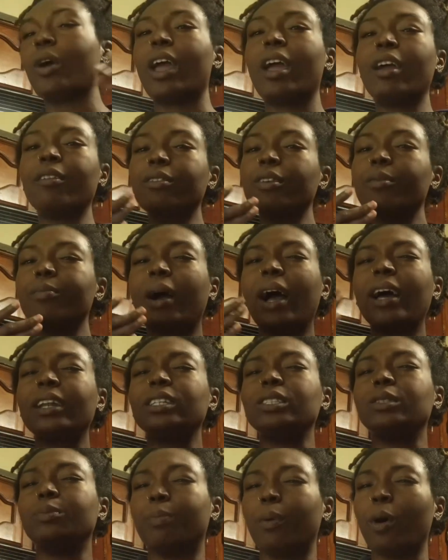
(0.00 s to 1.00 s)

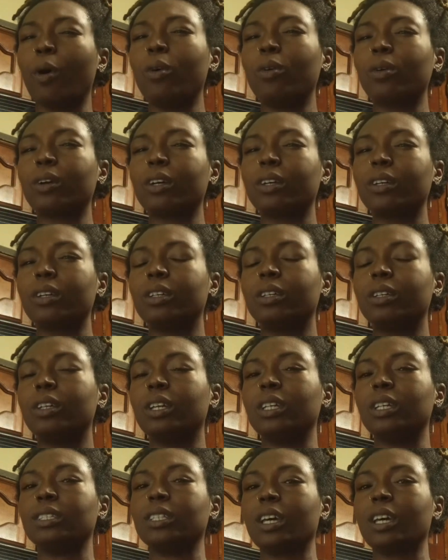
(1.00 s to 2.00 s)
everybody's bulk
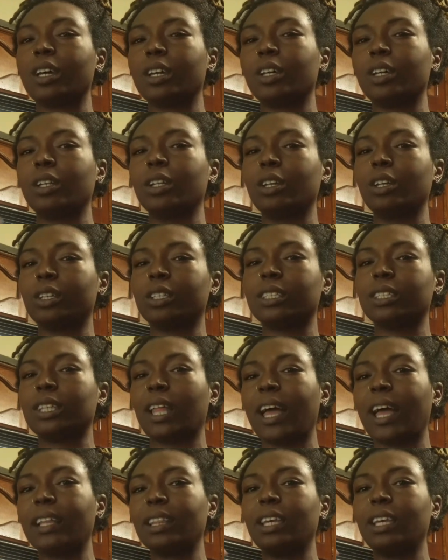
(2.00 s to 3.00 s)
is gonna look
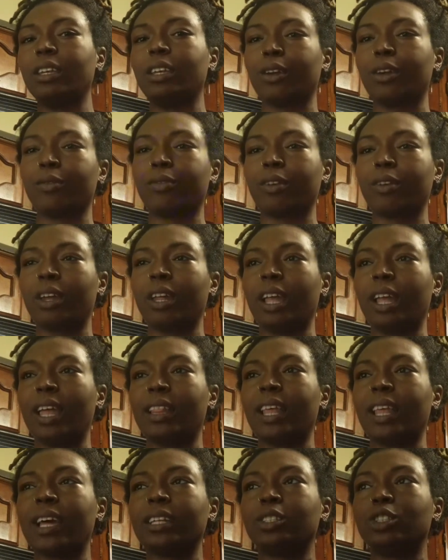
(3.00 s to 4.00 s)
slightly different, and
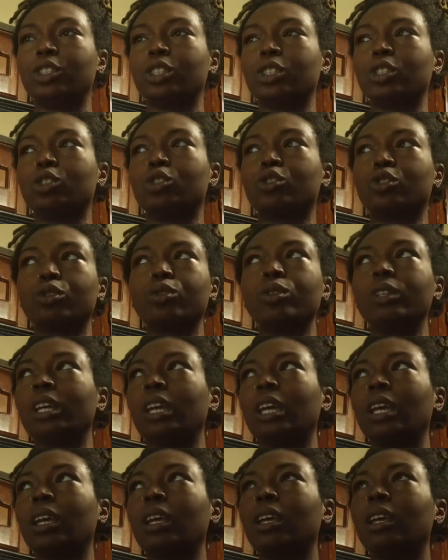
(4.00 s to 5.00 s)
that's just
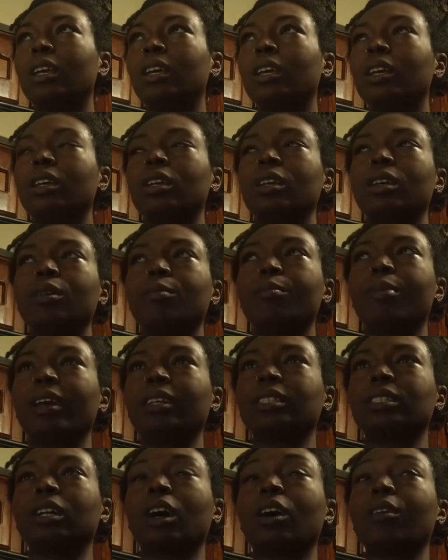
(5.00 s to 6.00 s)
truly
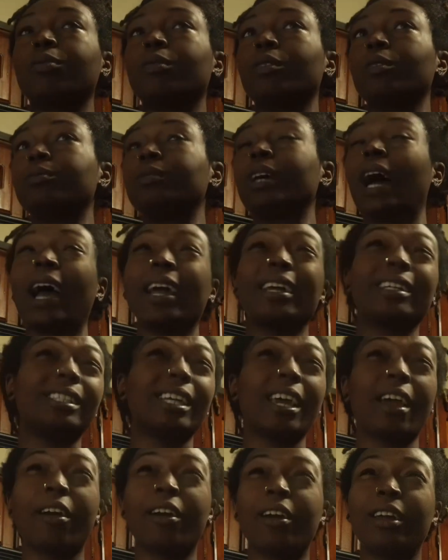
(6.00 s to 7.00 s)
based off of
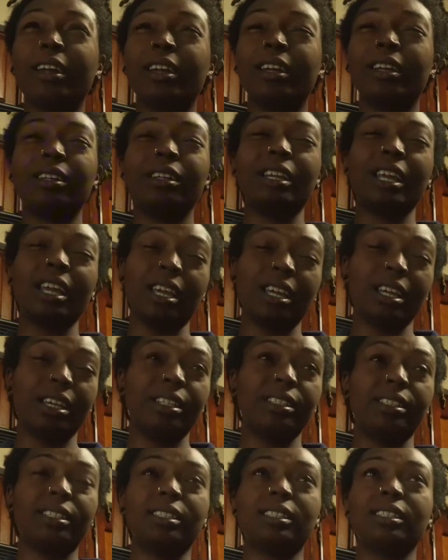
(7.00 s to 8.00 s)
dietary
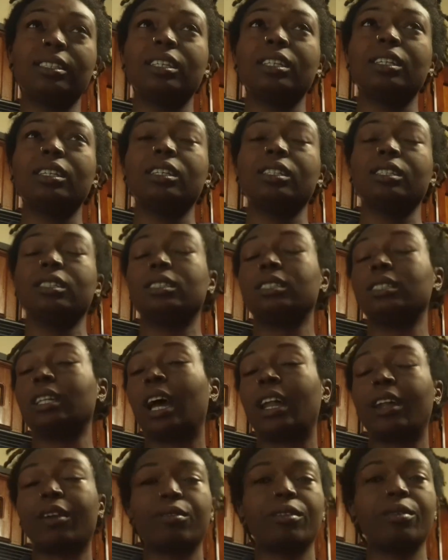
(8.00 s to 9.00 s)
needs. It's
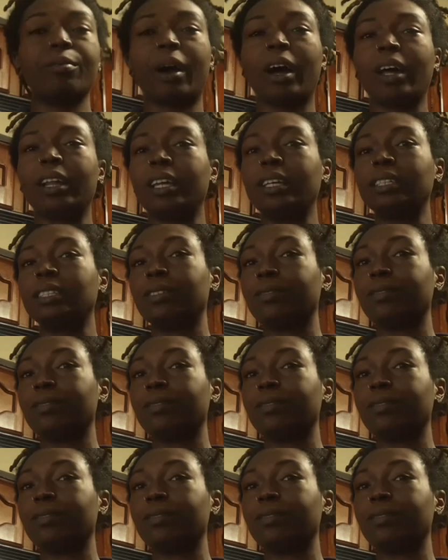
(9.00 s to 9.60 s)
not everybody is a